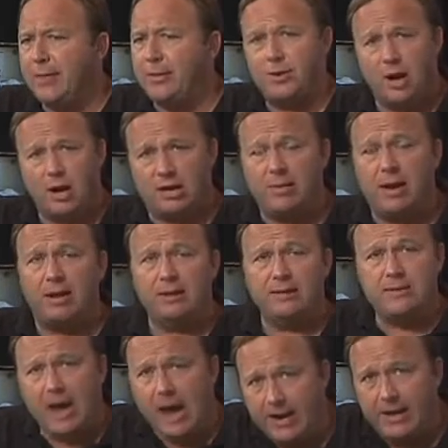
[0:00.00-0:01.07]
now they're talking about
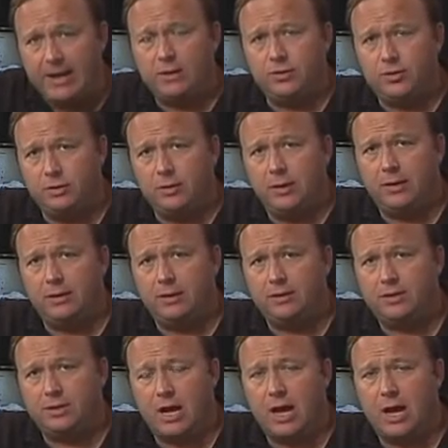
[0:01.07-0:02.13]
indicting Julian
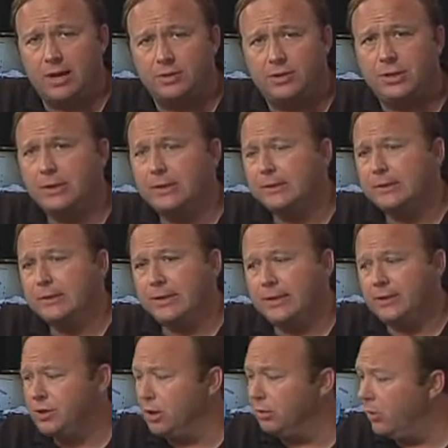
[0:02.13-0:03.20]
Assange,
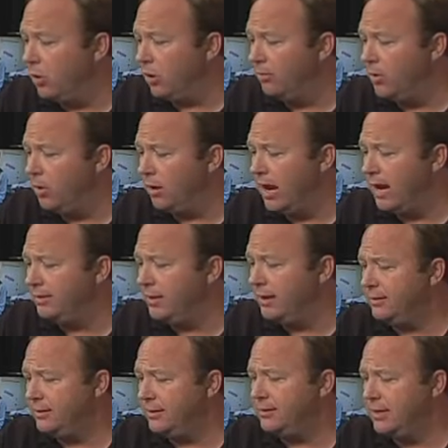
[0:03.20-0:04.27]
and so more and more
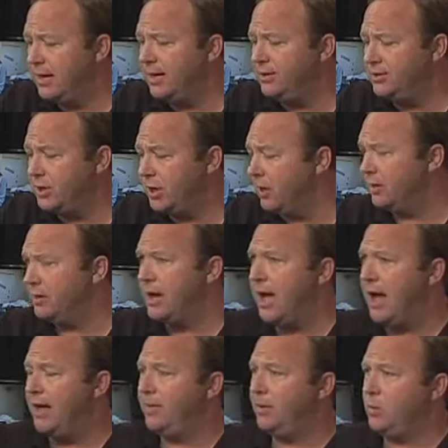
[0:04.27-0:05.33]
think that he's a good
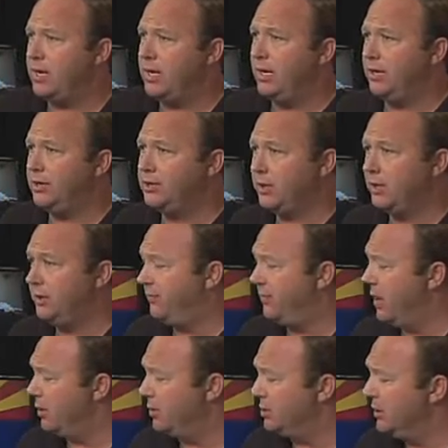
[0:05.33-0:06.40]
guy and that WikiLeaks are good
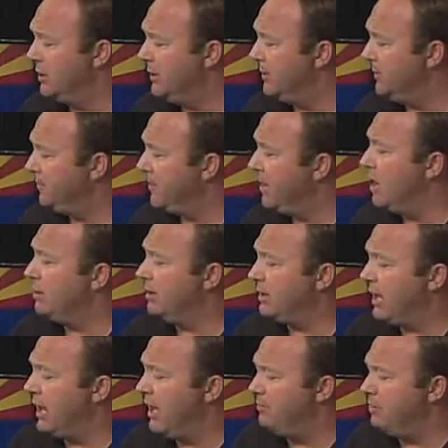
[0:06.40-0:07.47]
folks, but
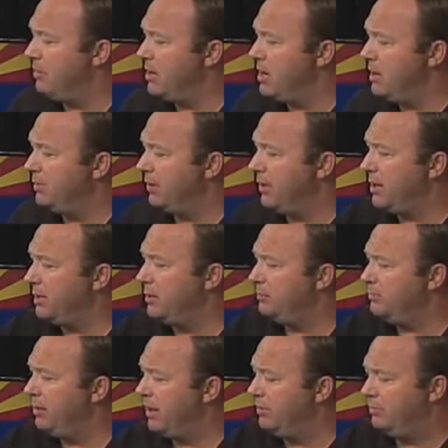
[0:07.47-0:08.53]
they have been manipulated
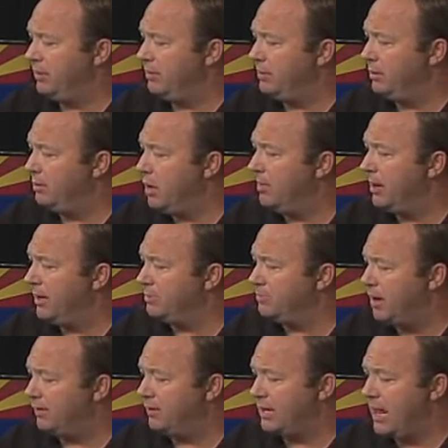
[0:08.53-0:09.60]
a bit, but nobody's
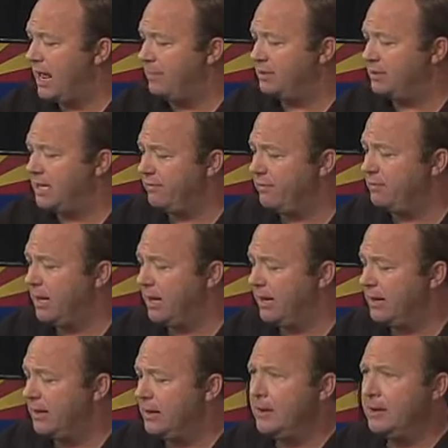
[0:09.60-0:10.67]
perfect. That happens to
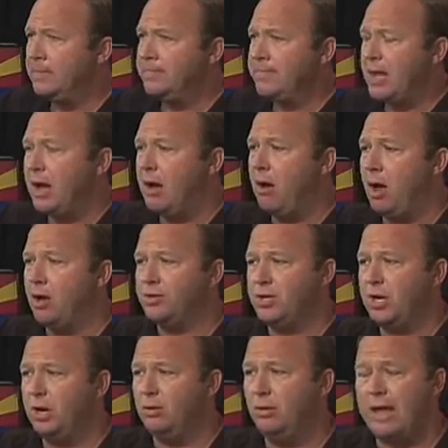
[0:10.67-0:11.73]
everybody.
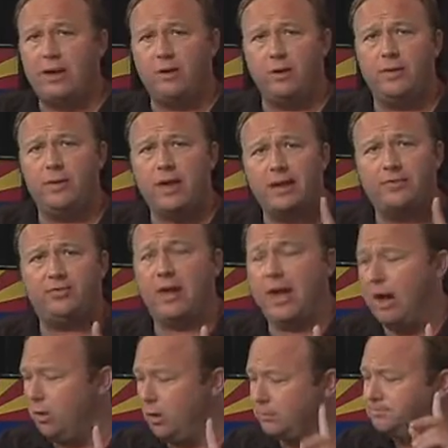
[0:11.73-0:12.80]
Also, later in the next
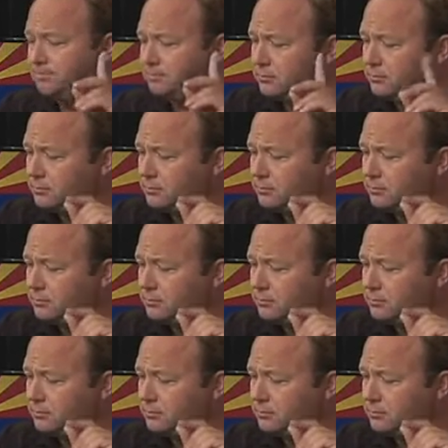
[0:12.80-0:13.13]
hour,